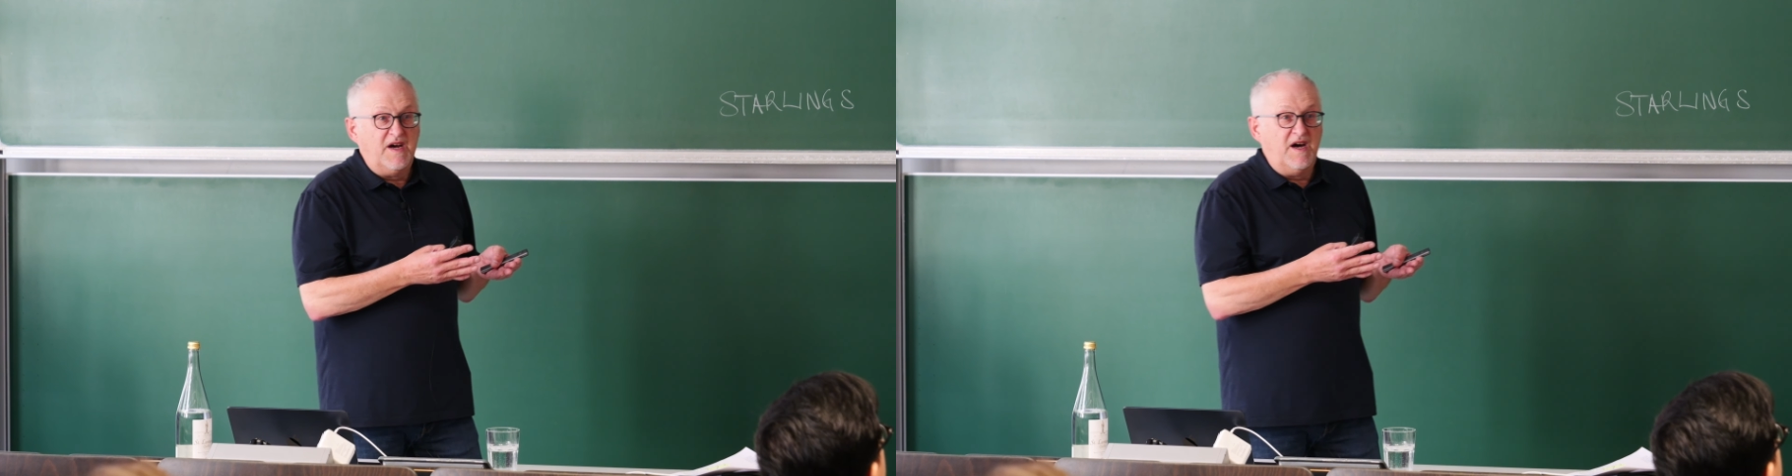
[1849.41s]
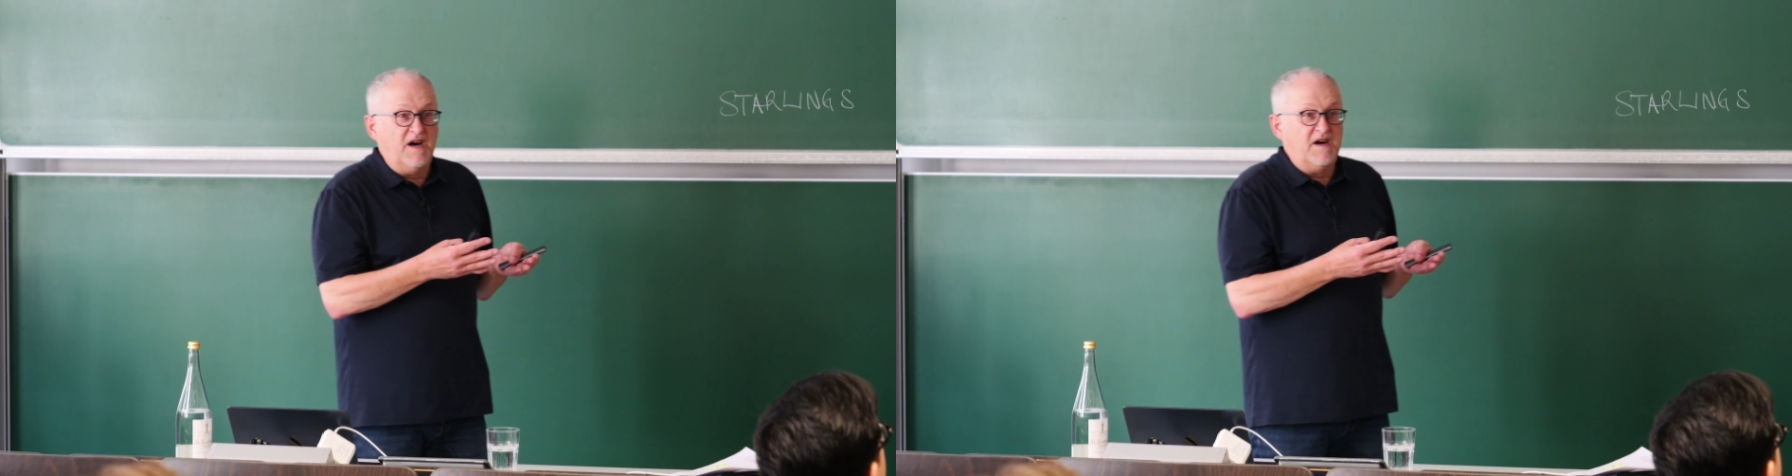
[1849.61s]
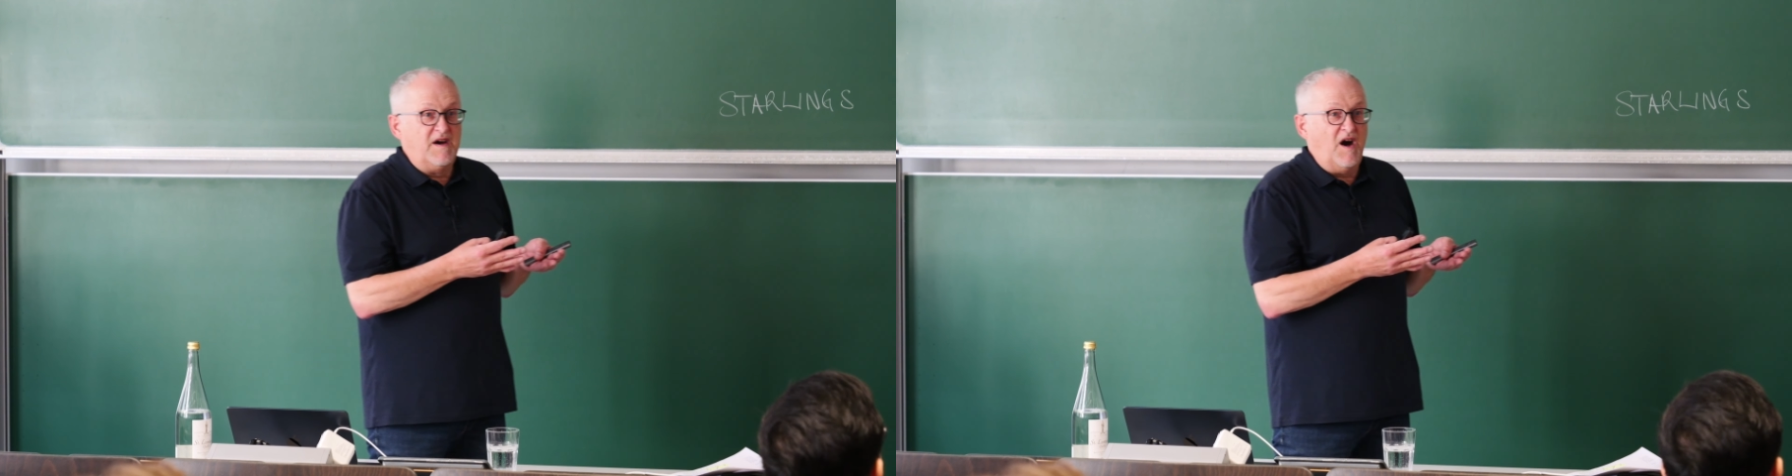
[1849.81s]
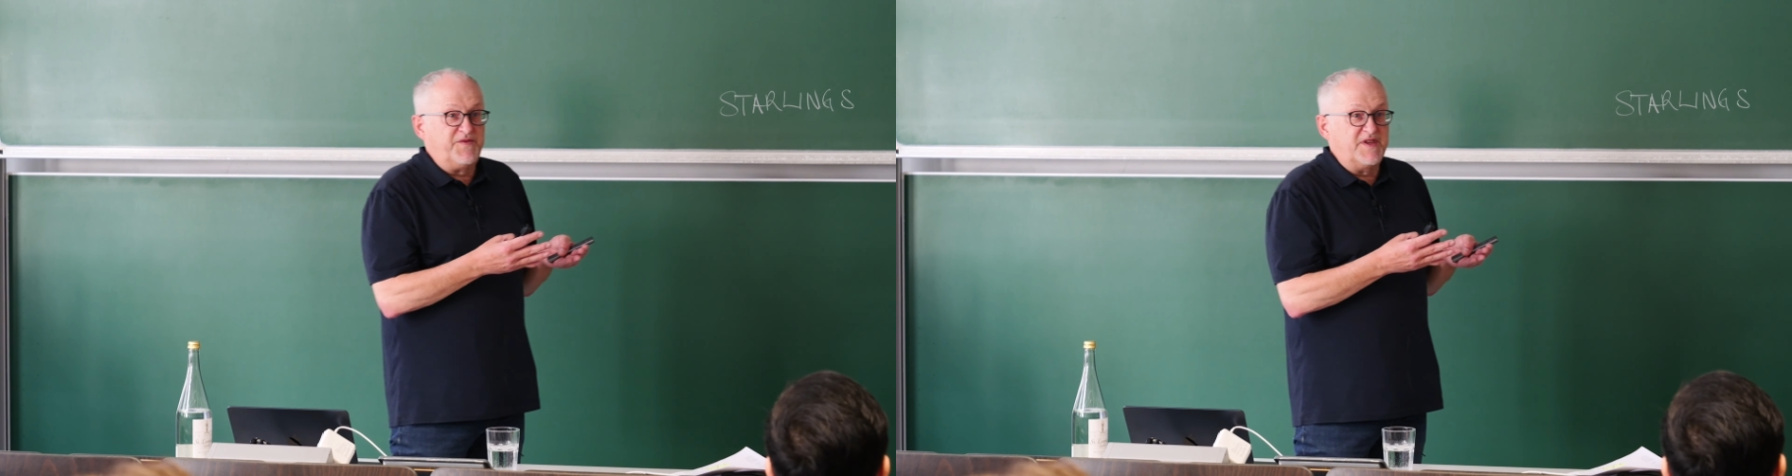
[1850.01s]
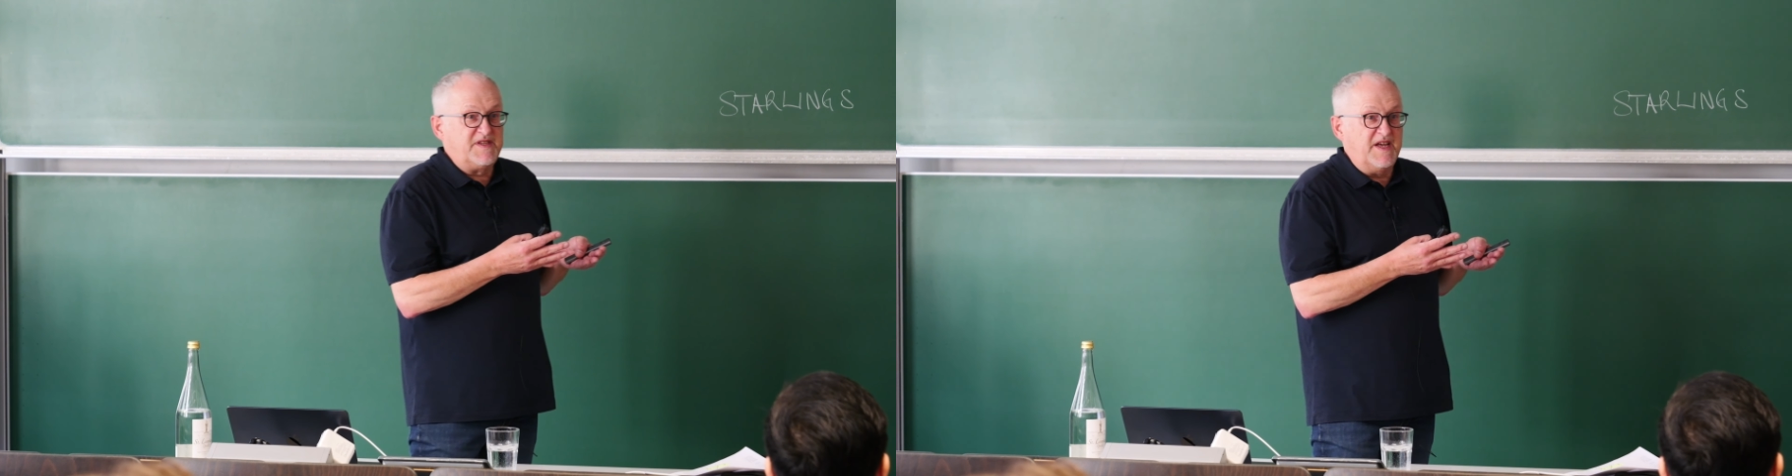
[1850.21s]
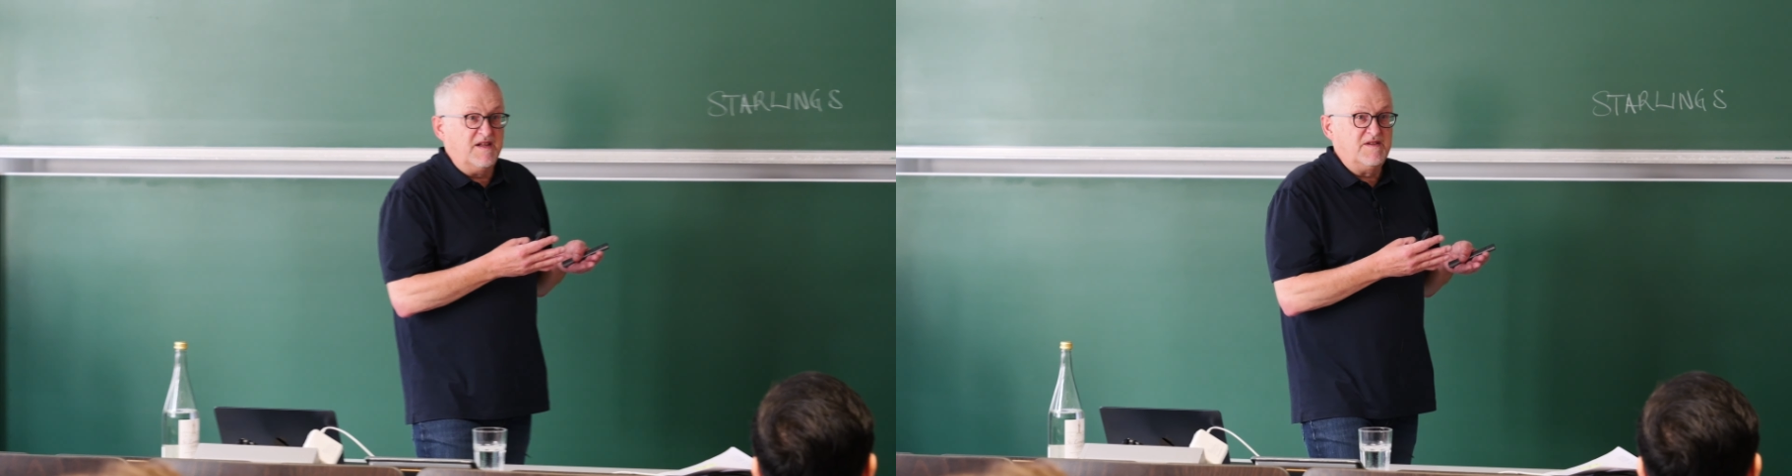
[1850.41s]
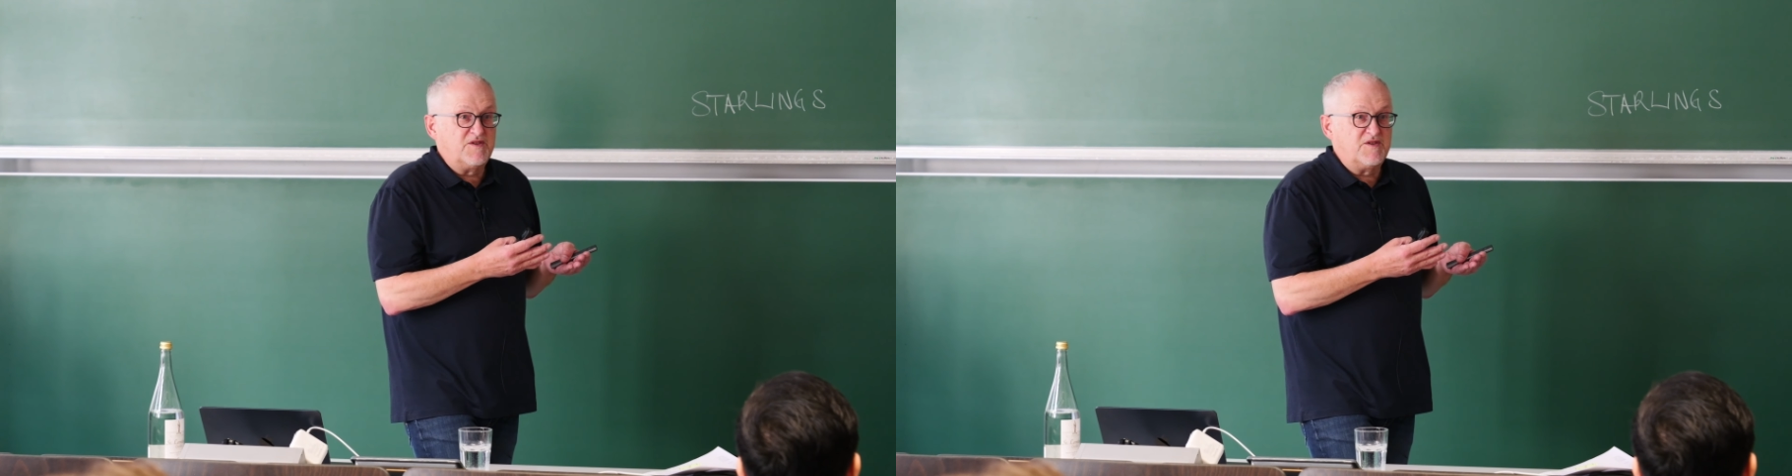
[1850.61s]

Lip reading: the cell.